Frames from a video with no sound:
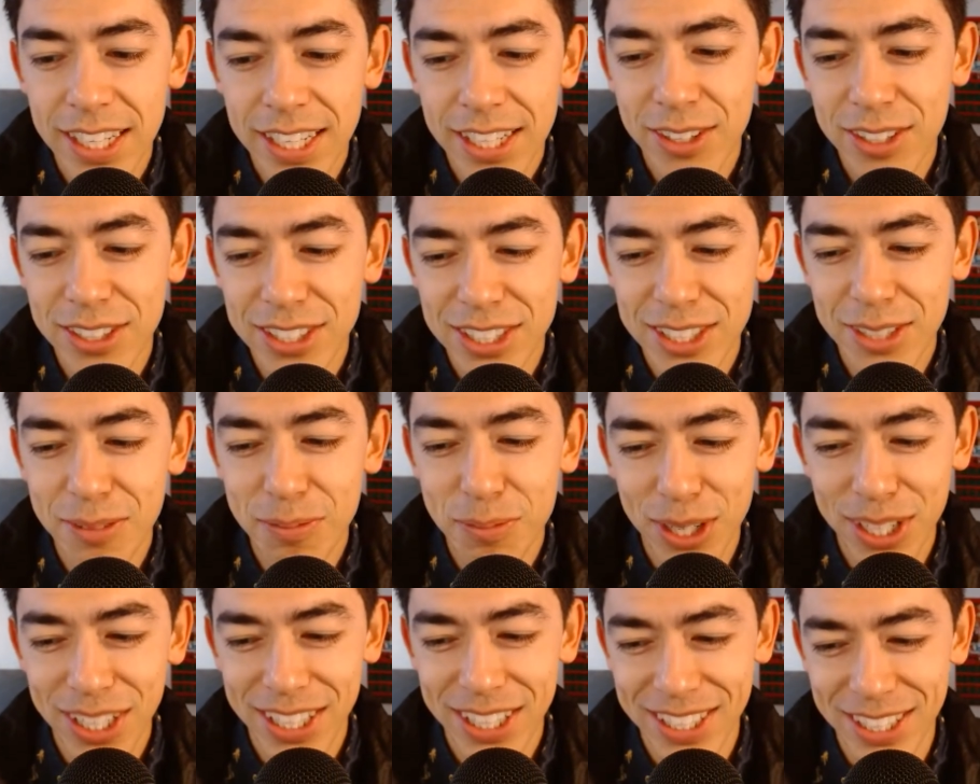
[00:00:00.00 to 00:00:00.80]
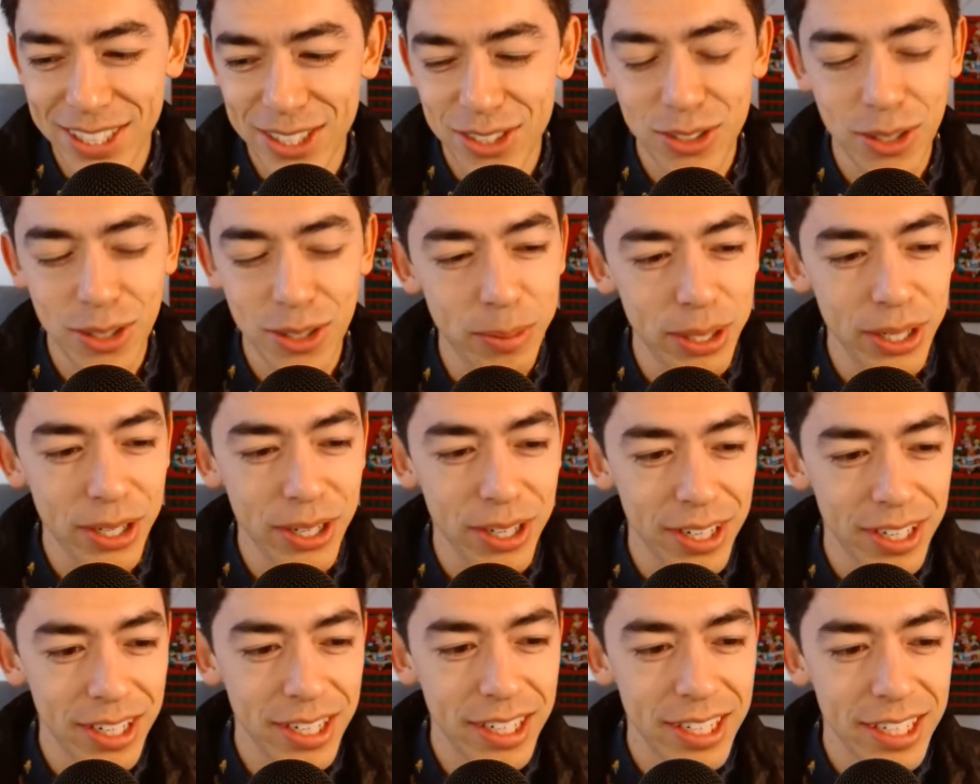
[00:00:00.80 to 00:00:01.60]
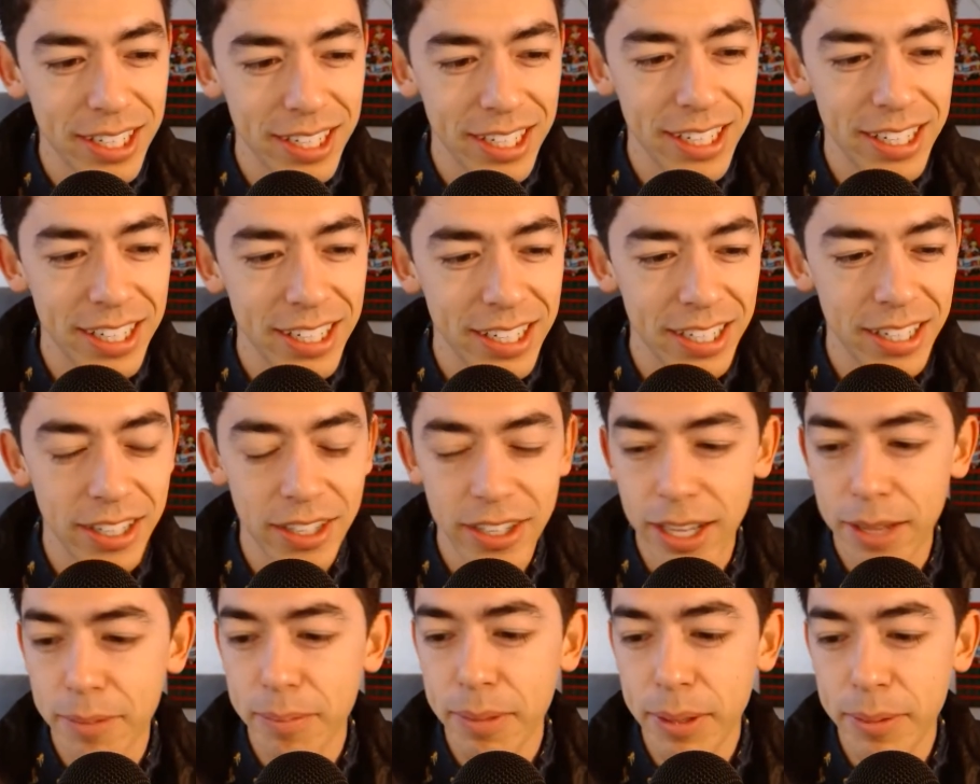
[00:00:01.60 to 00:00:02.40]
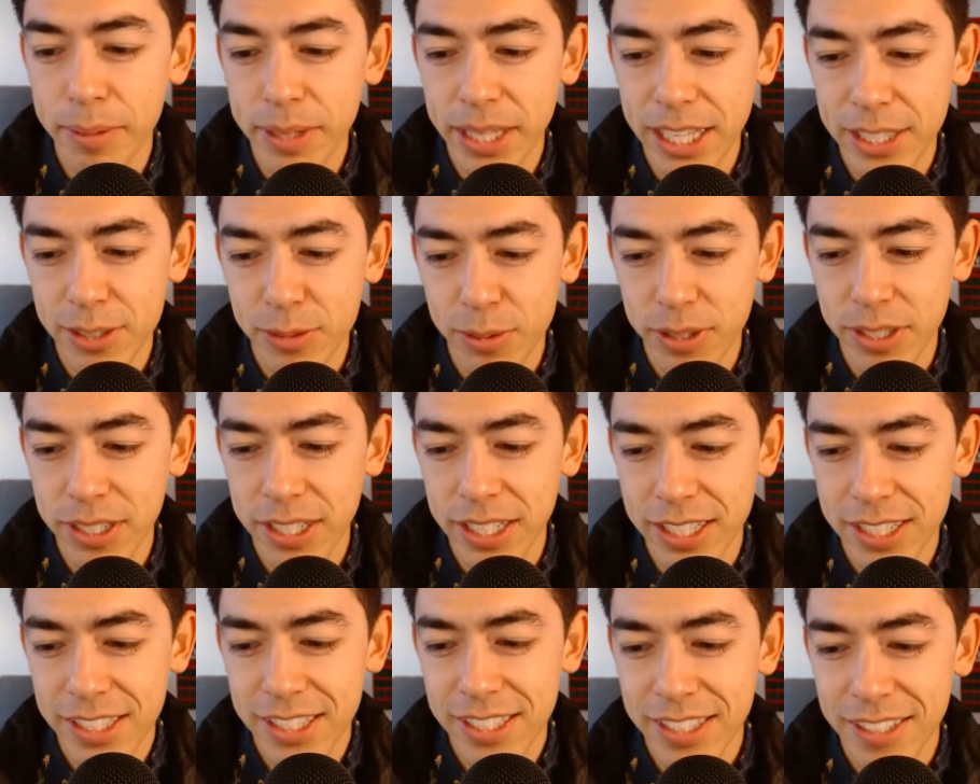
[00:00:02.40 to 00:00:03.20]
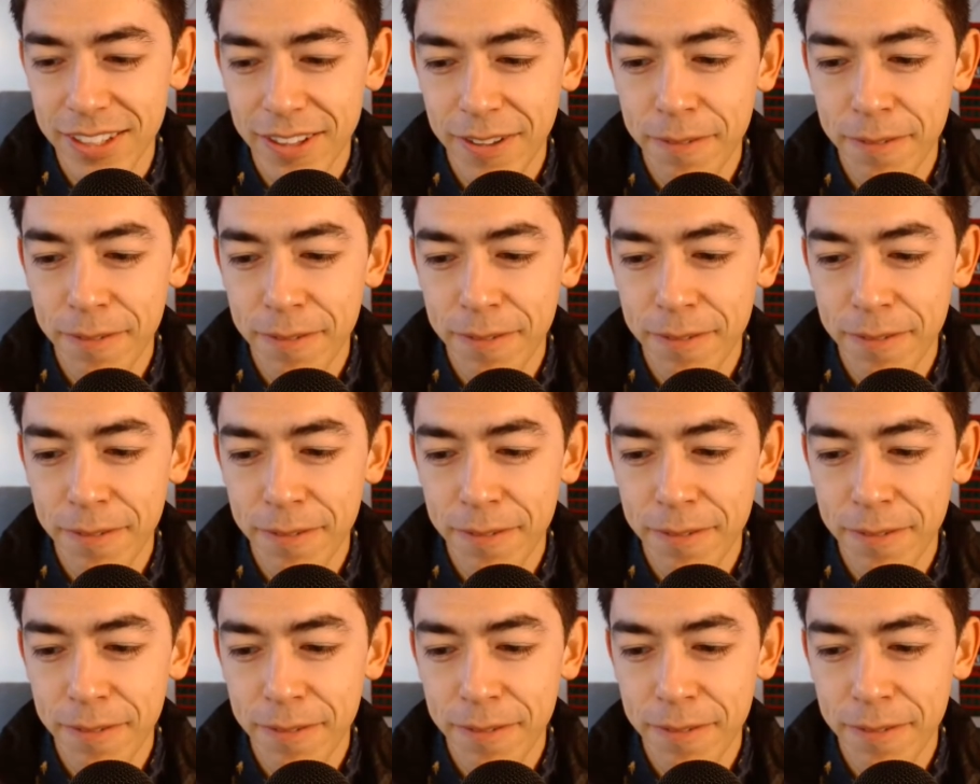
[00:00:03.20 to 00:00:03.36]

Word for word: Christian Book Distributor. Okay, maybe that's what it is.